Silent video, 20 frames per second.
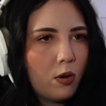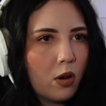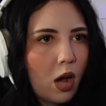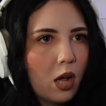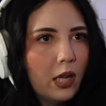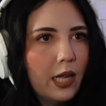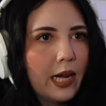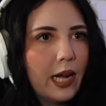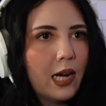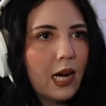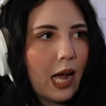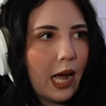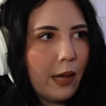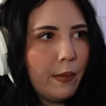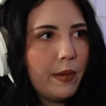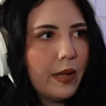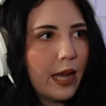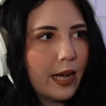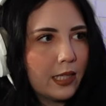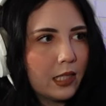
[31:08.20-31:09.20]
not like an
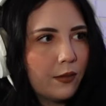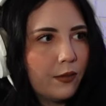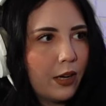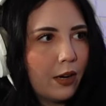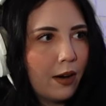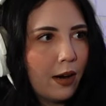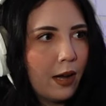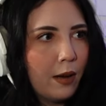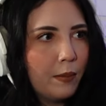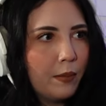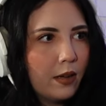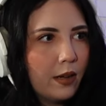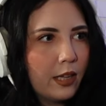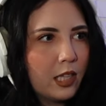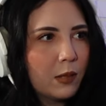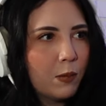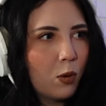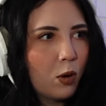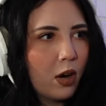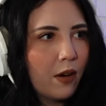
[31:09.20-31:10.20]
IBS flare up.
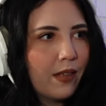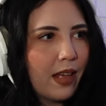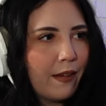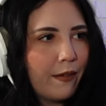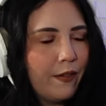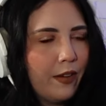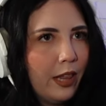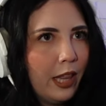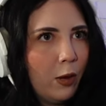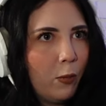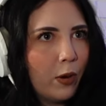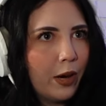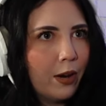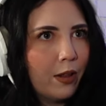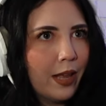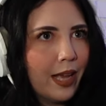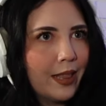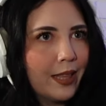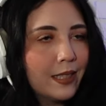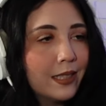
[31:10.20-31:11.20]
It's more of that feeling where you're
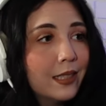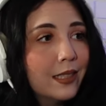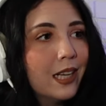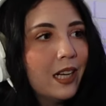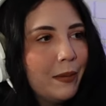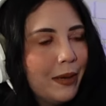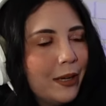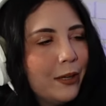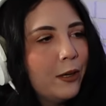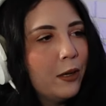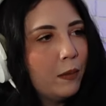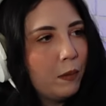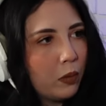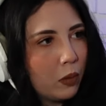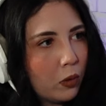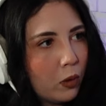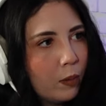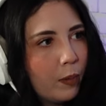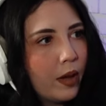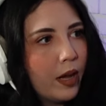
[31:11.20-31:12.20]
like, this is gonna be a good
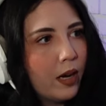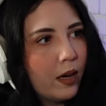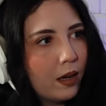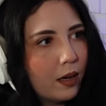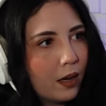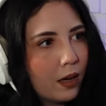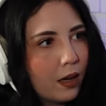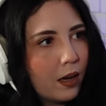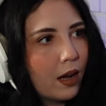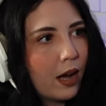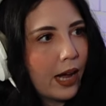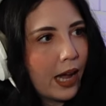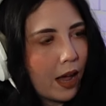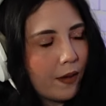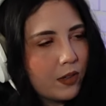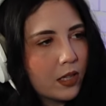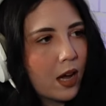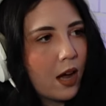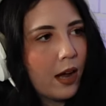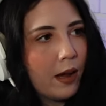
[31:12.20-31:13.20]
poop and I have
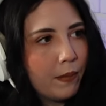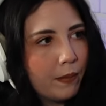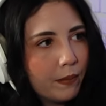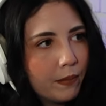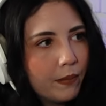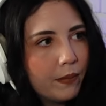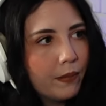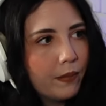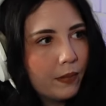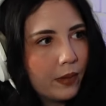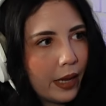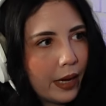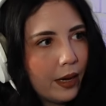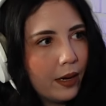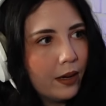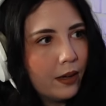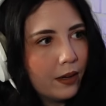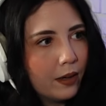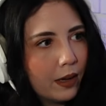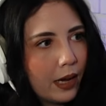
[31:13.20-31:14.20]
time.
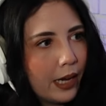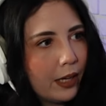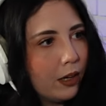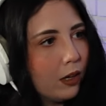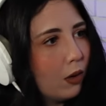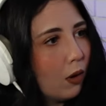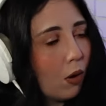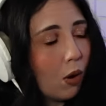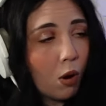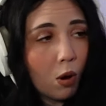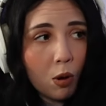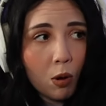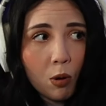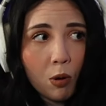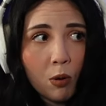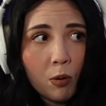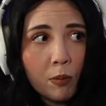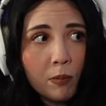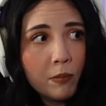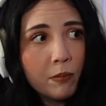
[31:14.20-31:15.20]
Like, I could go
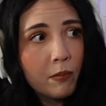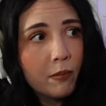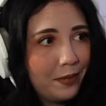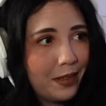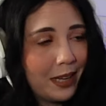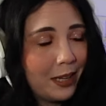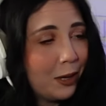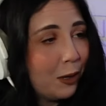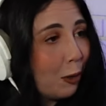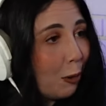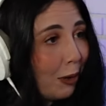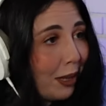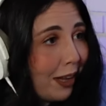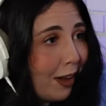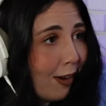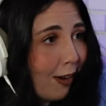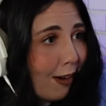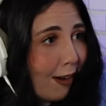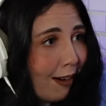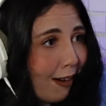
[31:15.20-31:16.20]
home, I could go
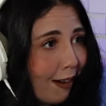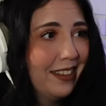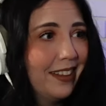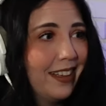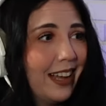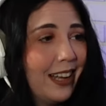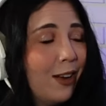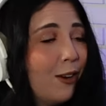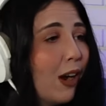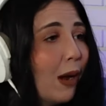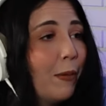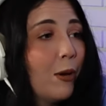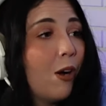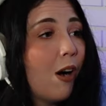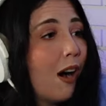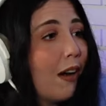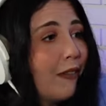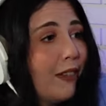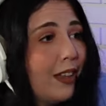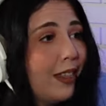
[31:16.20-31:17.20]
here, I could grab a
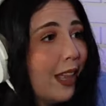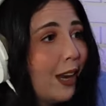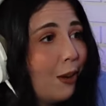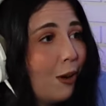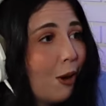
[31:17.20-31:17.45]
coffee and then